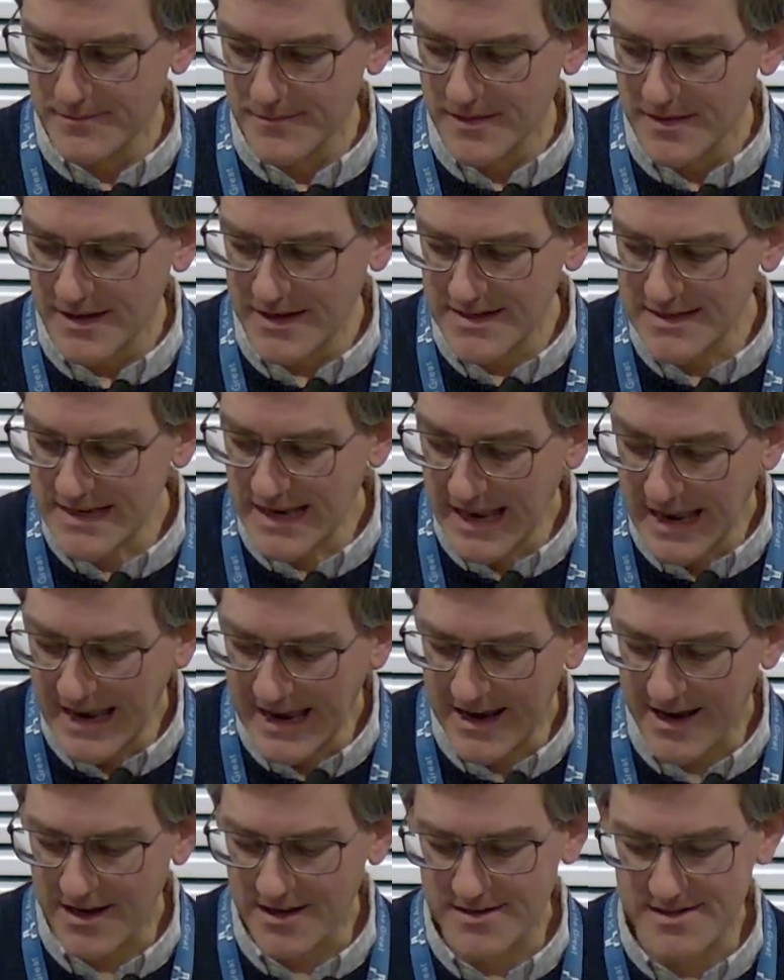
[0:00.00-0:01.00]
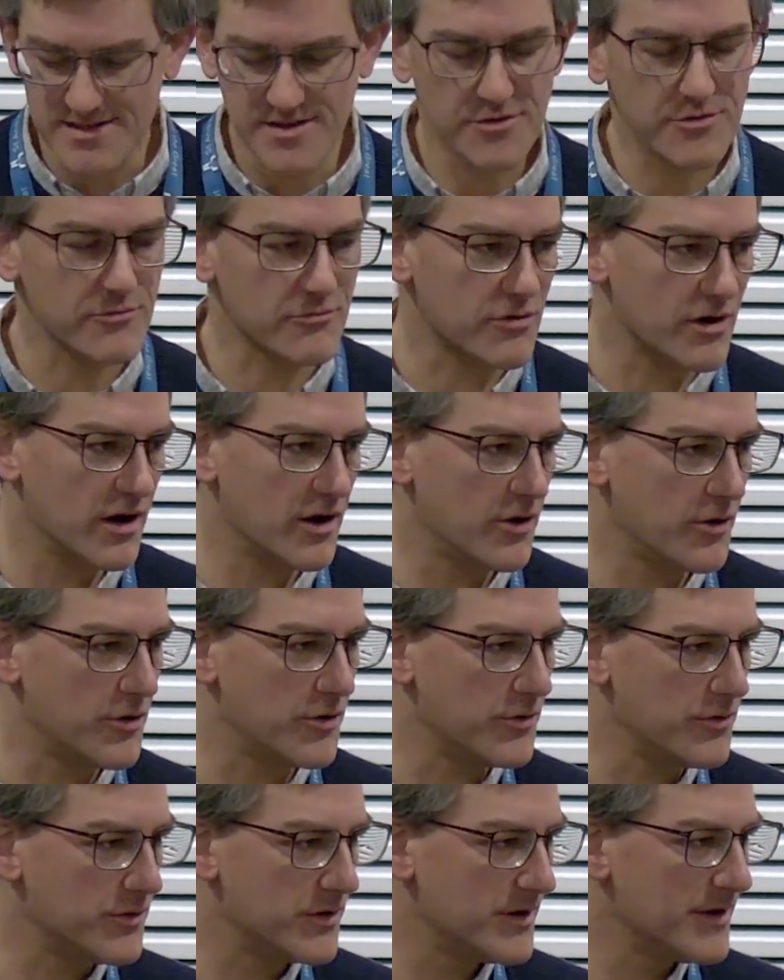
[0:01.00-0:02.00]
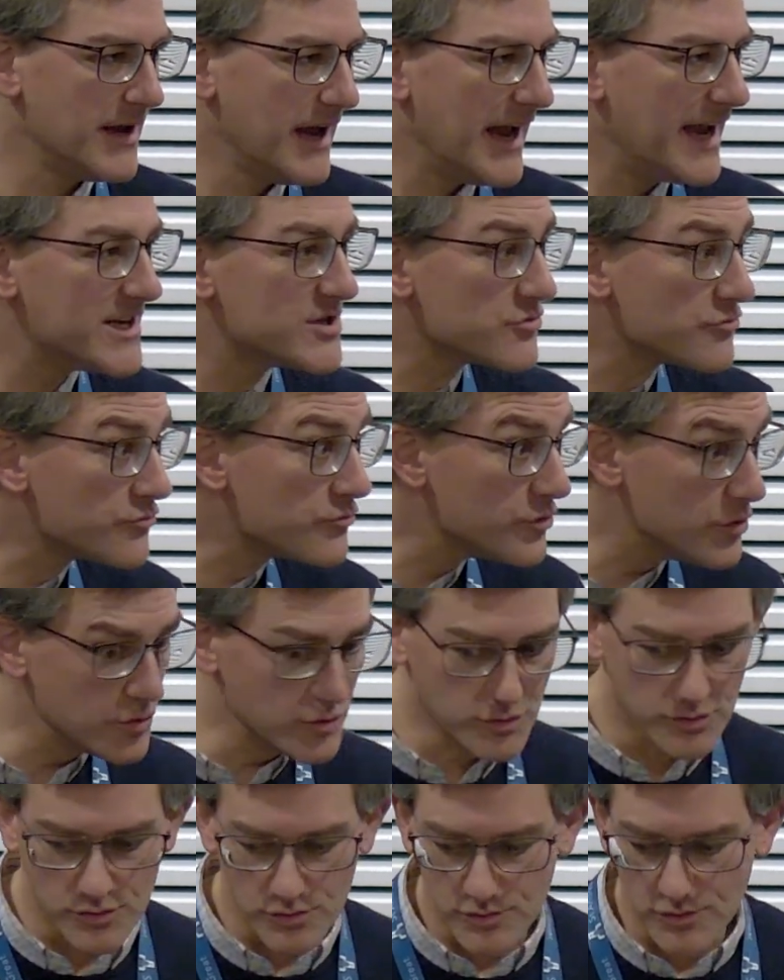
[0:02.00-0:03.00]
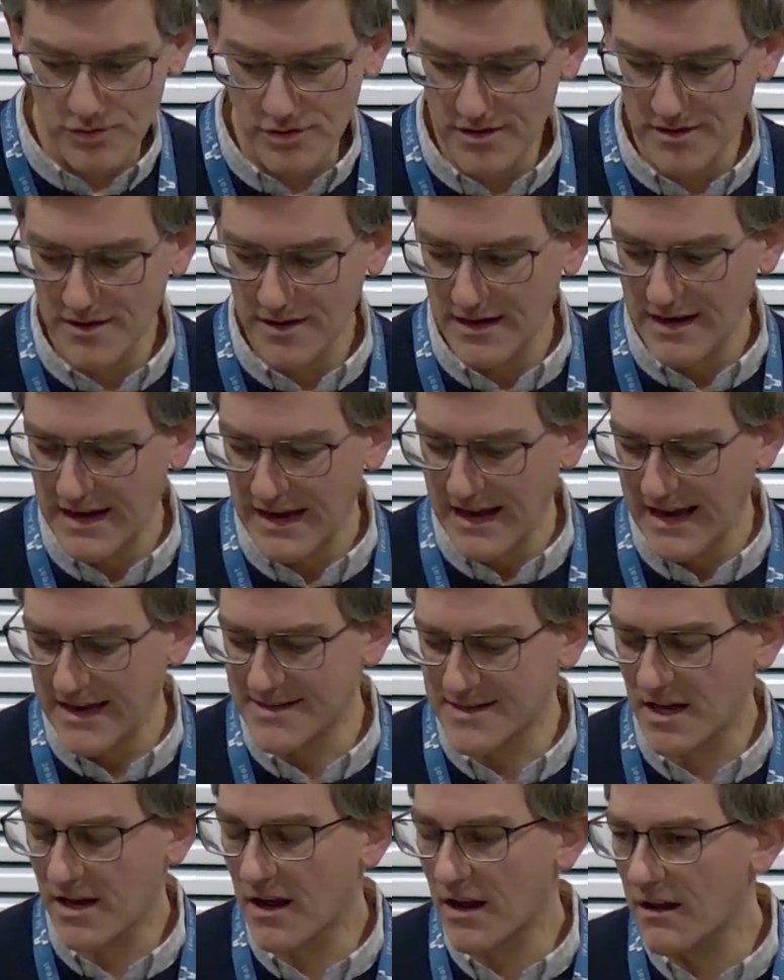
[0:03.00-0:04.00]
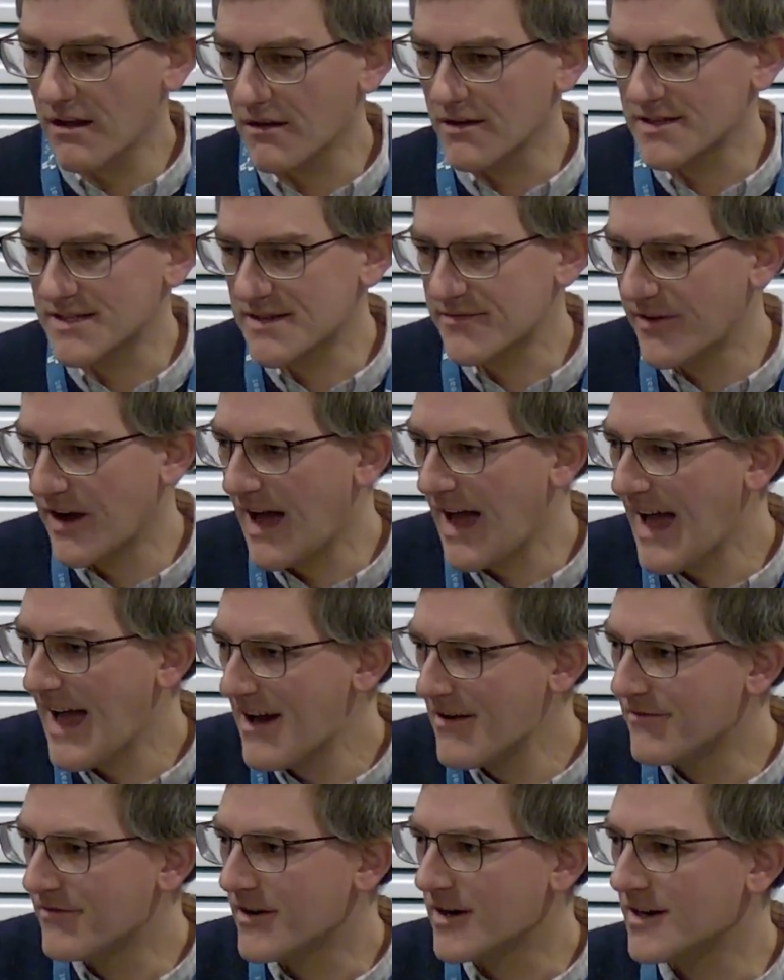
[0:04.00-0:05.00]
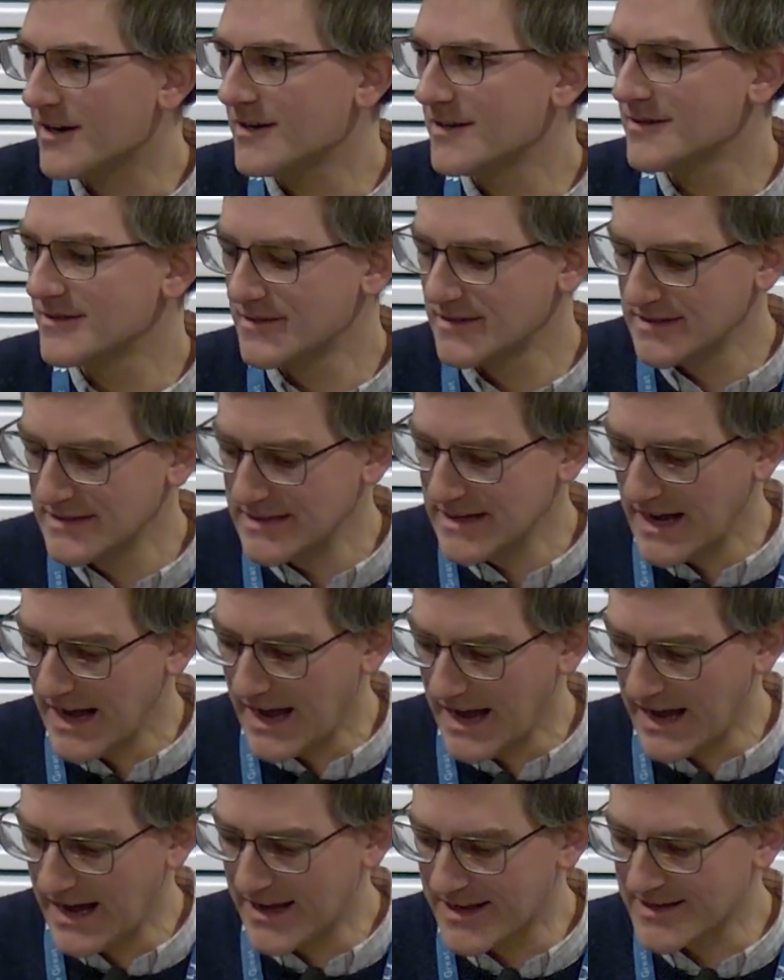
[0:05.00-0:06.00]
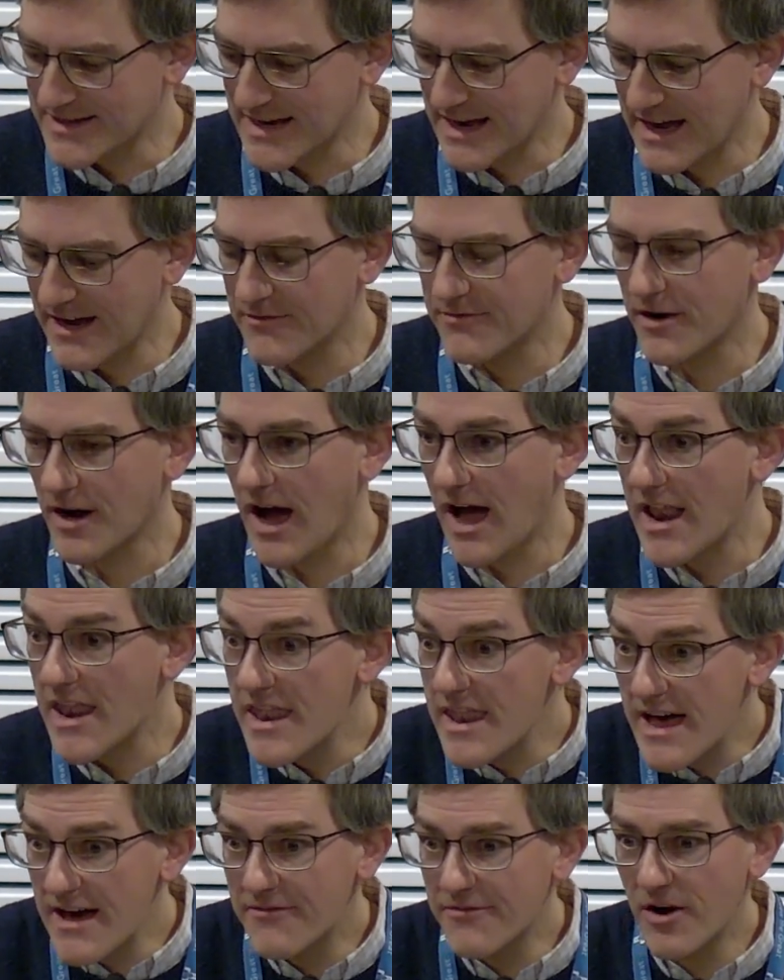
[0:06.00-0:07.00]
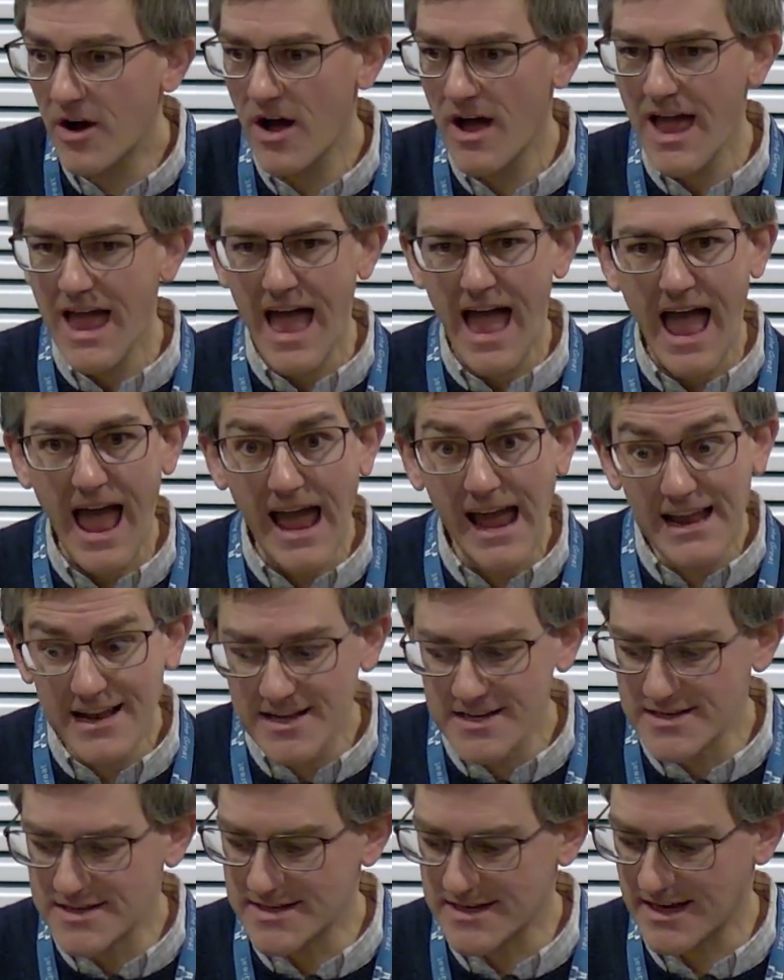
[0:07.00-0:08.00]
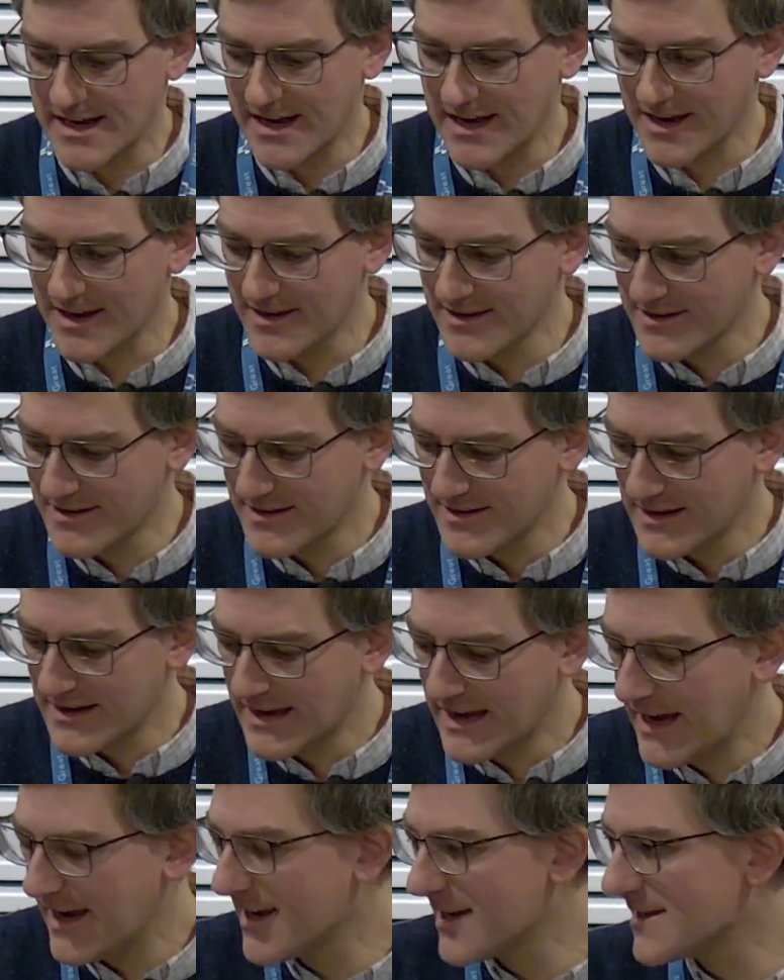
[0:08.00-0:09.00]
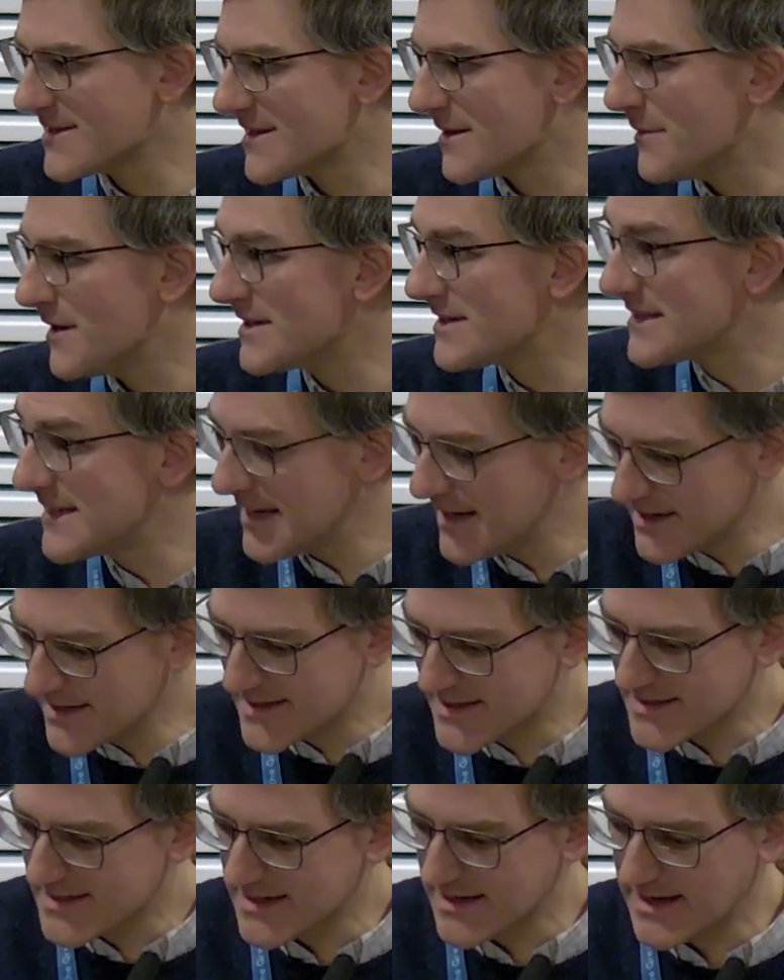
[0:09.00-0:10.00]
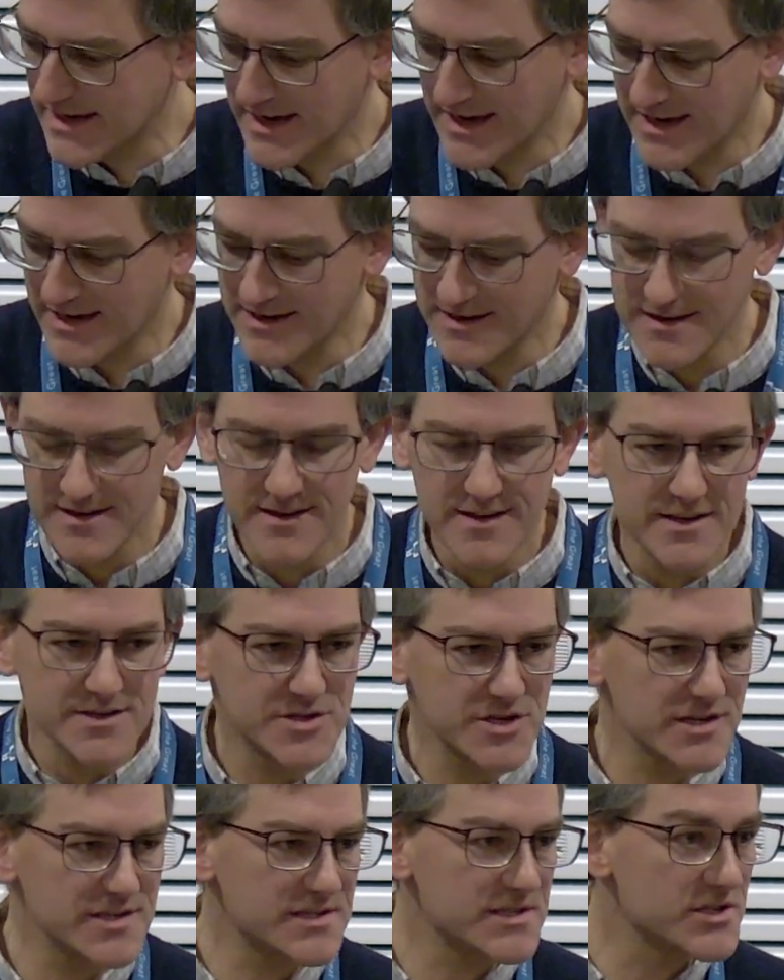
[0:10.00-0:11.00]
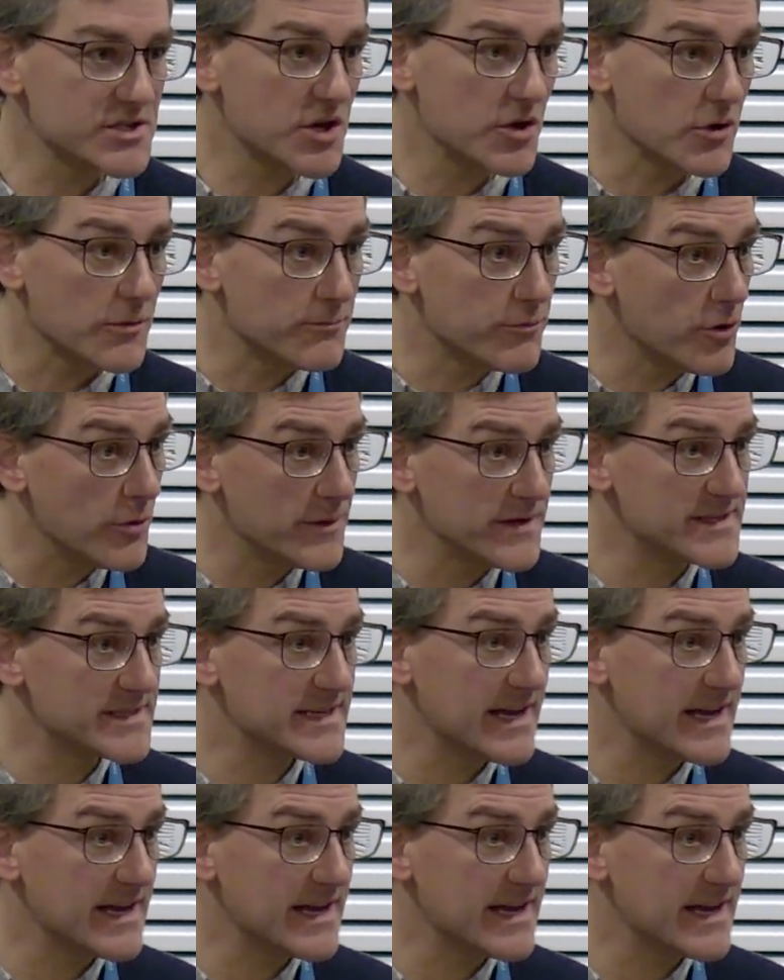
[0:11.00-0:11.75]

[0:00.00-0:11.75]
This king's throne, his rule, is going to last forever and ever. A never-ending kingdom, a dynasty, just as God promised